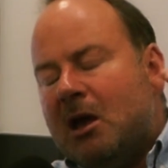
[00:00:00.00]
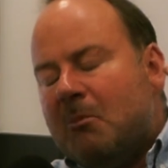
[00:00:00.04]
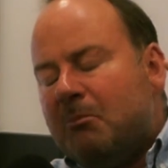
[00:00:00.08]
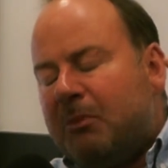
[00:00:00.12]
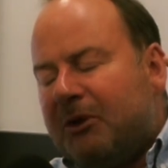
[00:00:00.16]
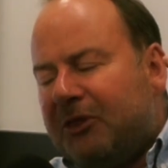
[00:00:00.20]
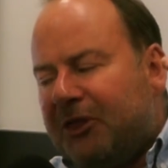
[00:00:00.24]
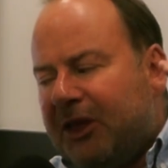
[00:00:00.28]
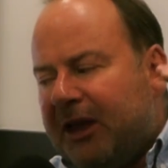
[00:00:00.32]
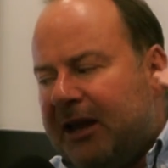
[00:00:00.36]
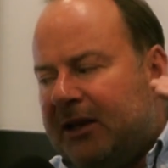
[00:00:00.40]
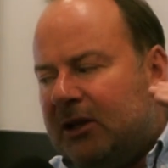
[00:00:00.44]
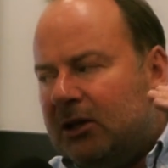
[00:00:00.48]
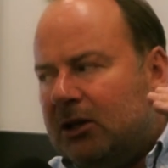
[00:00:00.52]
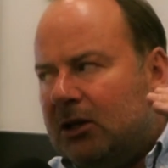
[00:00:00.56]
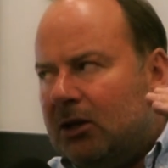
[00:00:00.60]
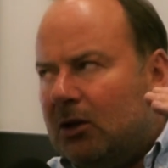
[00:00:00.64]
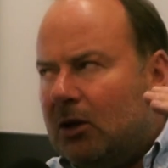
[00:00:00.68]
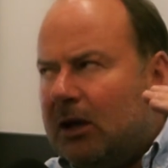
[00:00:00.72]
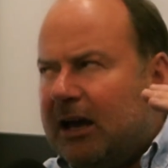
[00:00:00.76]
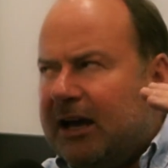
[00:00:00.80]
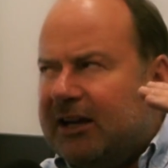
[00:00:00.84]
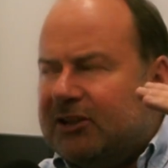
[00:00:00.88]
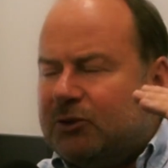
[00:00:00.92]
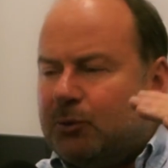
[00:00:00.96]
But then,
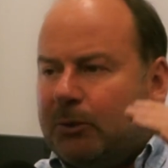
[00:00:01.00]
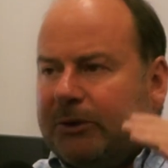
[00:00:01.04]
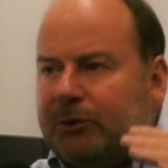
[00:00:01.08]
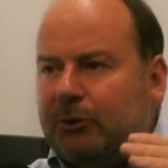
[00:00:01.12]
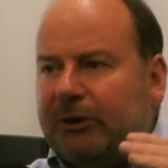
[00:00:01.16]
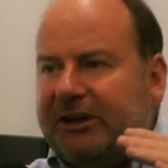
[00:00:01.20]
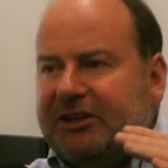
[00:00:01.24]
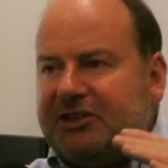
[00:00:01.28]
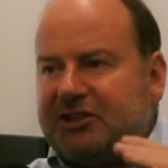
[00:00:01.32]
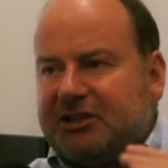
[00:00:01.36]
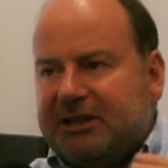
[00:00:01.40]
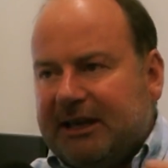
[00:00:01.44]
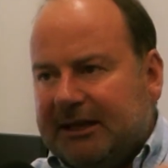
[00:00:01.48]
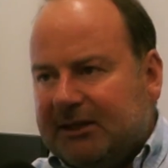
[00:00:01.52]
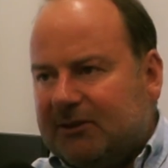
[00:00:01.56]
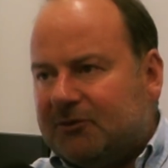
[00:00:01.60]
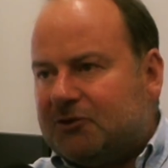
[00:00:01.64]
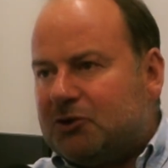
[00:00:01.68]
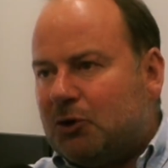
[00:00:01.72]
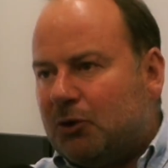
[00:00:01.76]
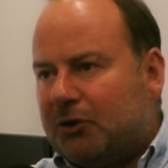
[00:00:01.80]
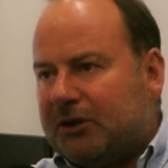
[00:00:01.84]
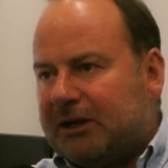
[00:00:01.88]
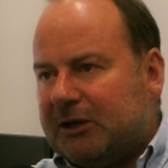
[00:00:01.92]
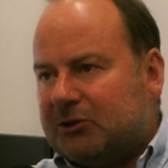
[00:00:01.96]
as we reached the end of
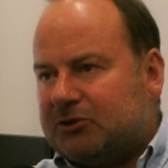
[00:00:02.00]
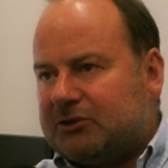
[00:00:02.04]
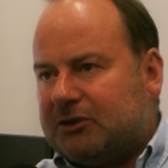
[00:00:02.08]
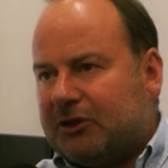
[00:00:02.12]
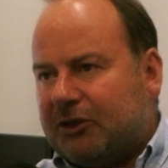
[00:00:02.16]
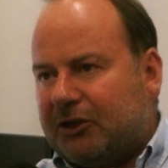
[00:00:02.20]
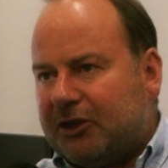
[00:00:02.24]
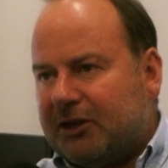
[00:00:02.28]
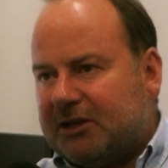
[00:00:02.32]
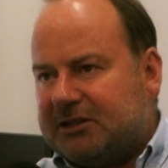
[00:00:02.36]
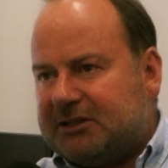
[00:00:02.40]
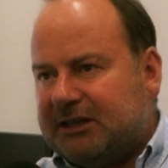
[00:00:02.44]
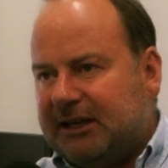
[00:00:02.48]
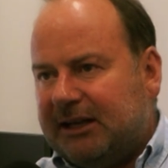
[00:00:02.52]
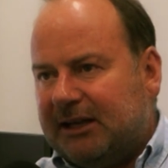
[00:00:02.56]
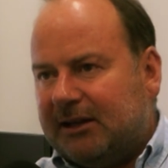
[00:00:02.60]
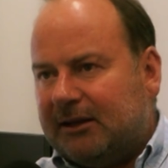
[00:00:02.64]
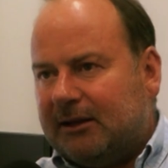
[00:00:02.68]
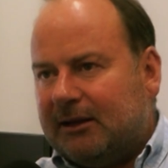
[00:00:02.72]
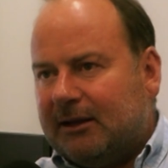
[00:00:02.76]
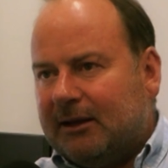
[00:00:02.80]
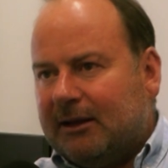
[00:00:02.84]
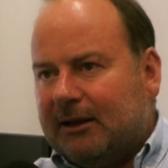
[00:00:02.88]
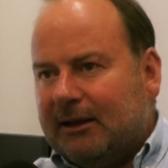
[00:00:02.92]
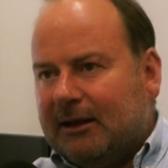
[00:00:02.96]
2013,
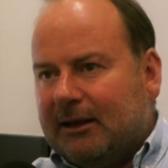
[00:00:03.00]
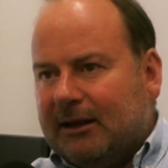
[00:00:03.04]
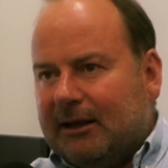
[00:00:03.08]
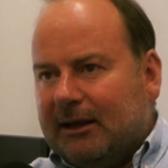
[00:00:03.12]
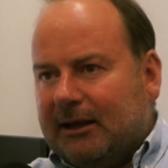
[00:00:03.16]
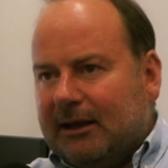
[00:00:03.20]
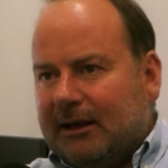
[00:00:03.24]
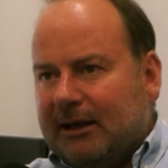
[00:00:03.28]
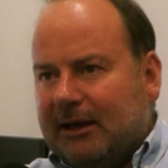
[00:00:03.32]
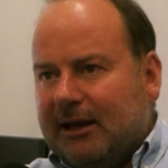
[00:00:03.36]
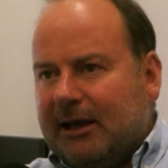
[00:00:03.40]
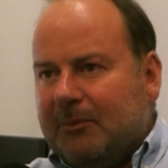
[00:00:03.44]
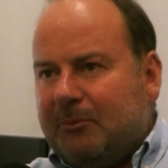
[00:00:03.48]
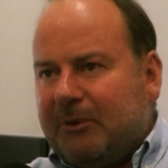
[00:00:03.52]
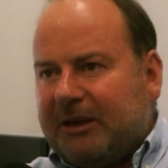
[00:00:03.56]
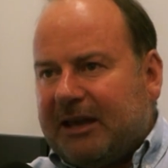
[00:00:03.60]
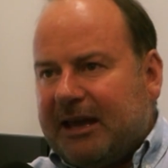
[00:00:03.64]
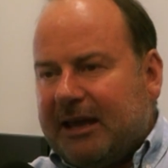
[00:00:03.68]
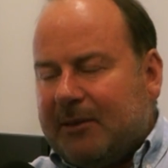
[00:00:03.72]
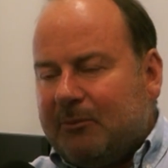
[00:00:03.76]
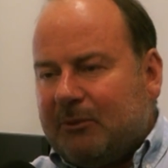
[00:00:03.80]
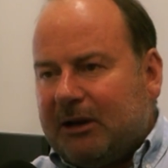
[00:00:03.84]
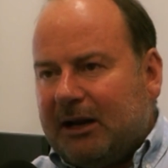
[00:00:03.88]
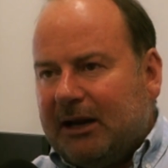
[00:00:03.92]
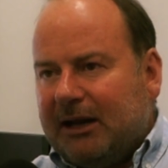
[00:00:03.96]
it
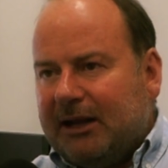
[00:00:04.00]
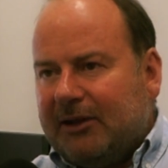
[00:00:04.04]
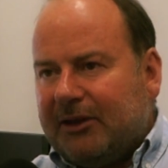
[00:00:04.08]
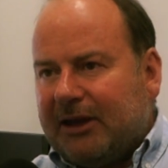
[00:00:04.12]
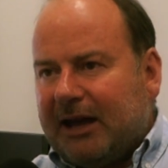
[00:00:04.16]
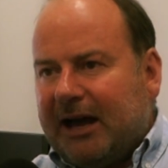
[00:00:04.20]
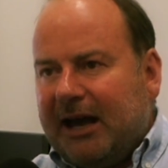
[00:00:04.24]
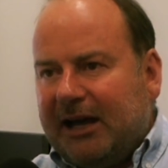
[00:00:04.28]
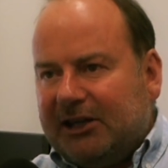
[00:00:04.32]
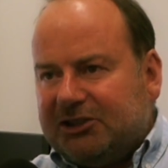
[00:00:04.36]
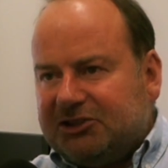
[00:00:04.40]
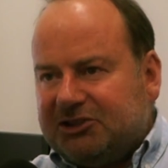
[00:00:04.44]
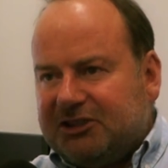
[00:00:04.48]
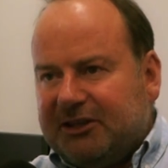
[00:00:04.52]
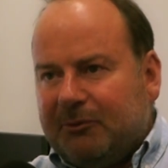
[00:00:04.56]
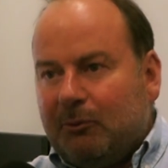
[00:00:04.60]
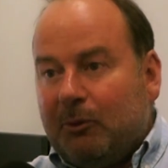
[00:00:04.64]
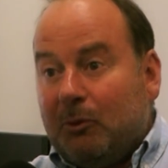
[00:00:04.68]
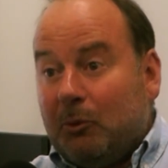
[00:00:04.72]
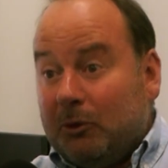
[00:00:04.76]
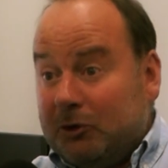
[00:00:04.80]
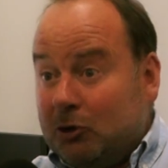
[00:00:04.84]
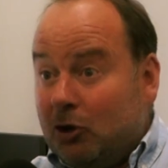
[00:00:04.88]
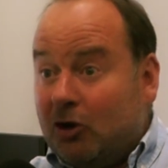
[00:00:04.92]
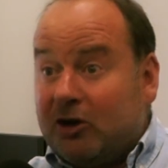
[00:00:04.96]
became clear that actually we
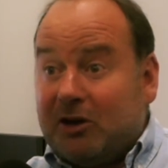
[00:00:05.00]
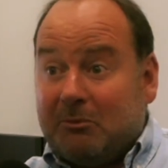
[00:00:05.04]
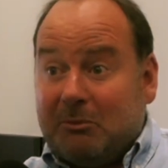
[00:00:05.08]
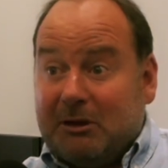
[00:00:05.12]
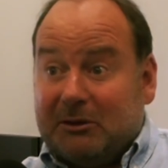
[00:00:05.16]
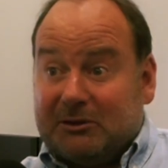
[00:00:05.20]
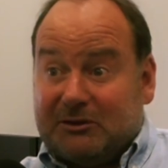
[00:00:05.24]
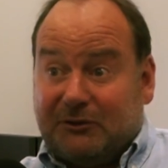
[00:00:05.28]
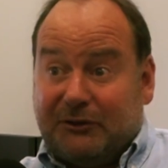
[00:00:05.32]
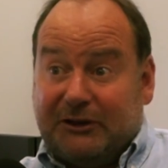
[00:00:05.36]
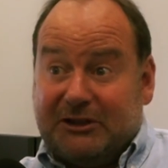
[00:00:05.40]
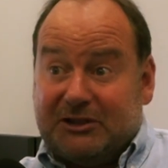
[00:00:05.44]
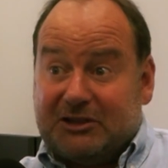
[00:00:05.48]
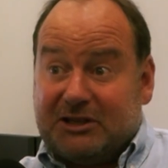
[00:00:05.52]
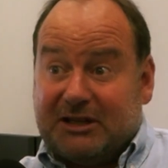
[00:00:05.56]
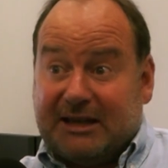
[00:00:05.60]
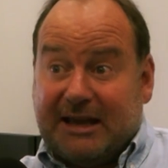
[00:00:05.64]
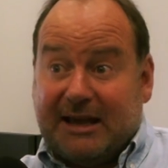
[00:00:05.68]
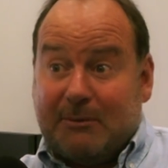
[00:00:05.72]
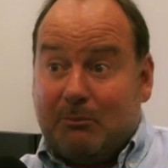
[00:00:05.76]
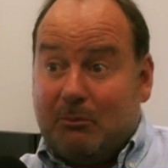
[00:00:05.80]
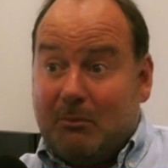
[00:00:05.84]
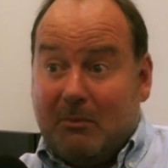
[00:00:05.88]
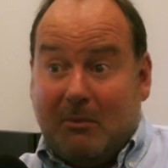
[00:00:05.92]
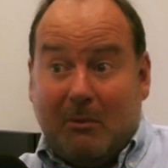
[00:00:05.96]
were not going to be able to finish the
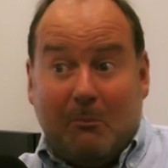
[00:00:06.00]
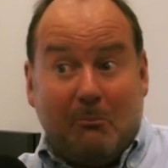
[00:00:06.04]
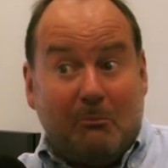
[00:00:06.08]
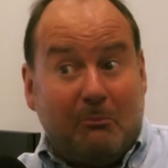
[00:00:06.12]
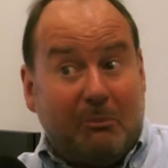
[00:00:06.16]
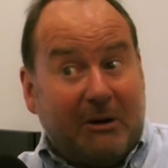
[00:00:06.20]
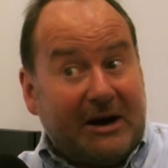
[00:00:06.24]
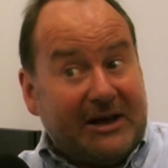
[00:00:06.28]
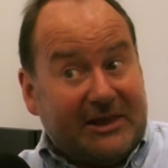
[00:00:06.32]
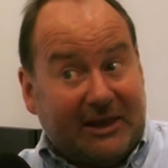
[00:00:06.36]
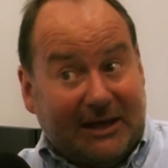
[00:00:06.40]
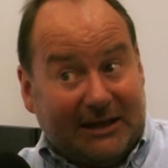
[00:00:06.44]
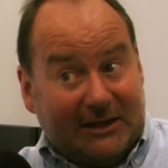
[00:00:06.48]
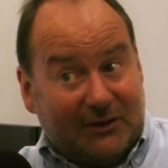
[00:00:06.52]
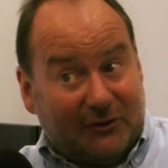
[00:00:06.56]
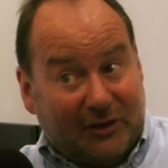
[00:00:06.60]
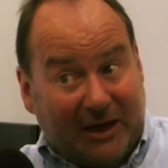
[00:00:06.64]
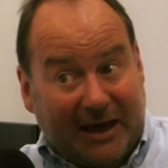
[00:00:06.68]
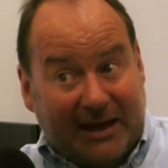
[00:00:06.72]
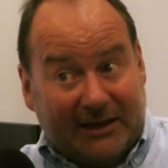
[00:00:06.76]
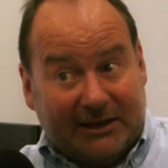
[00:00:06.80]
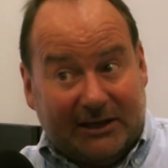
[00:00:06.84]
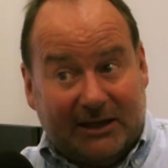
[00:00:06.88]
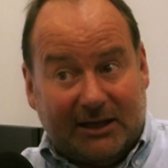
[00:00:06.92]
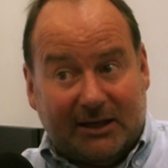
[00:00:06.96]
game by the end of
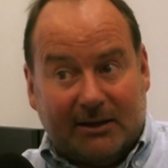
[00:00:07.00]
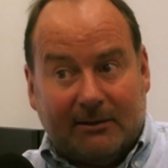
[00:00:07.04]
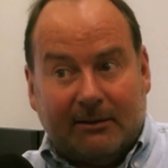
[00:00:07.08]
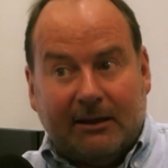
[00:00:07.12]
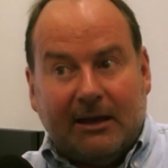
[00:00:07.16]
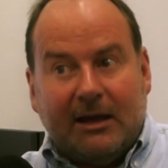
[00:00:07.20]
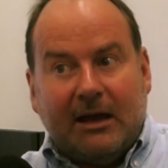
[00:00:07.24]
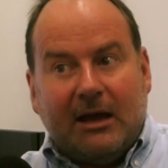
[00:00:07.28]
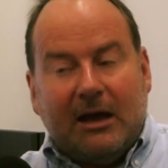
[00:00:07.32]
that year.